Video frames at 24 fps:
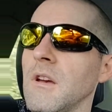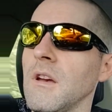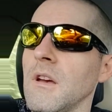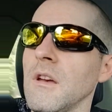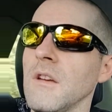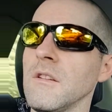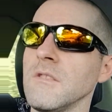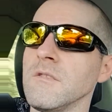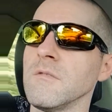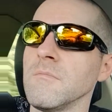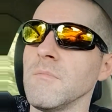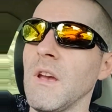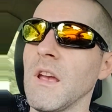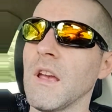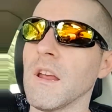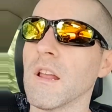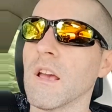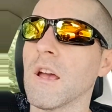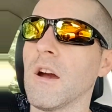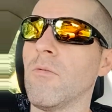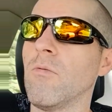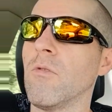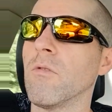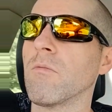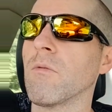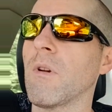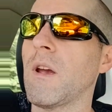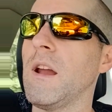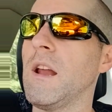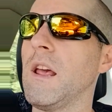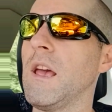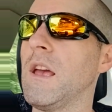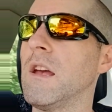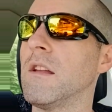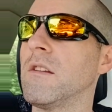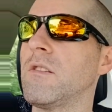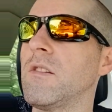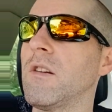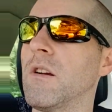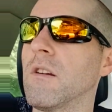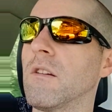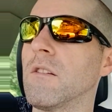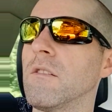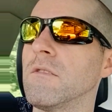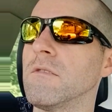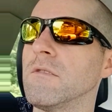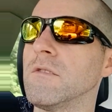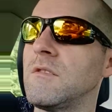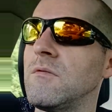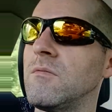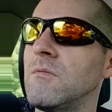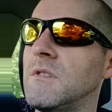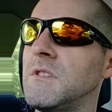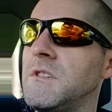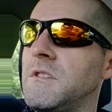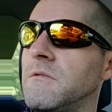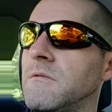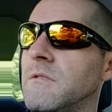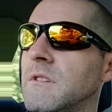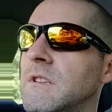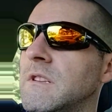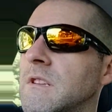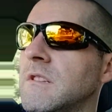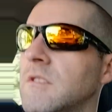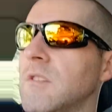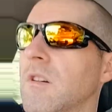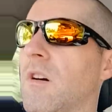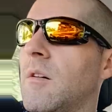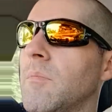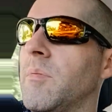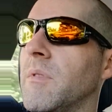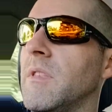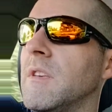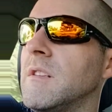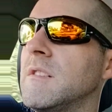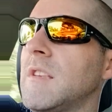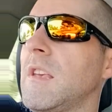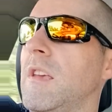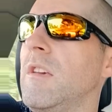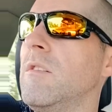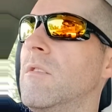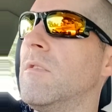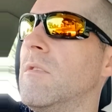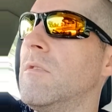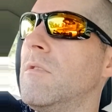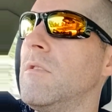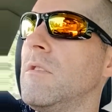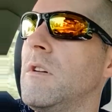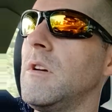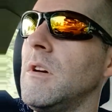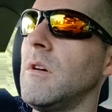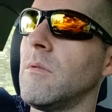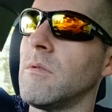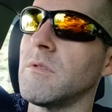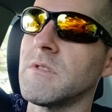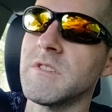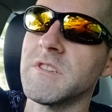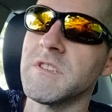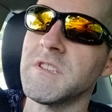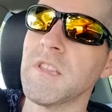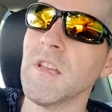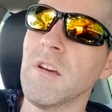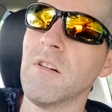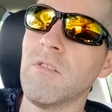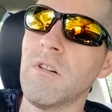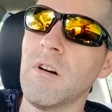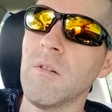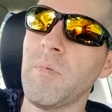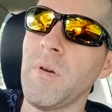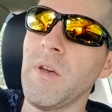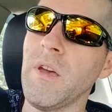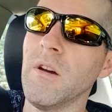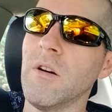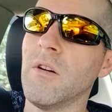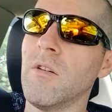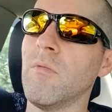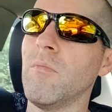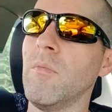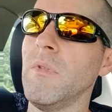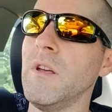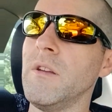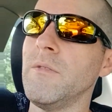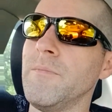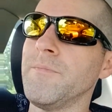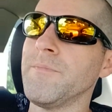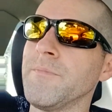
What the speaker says: as you're making a couple right-hand turns once you reach the top of this hill, which is still uphill, but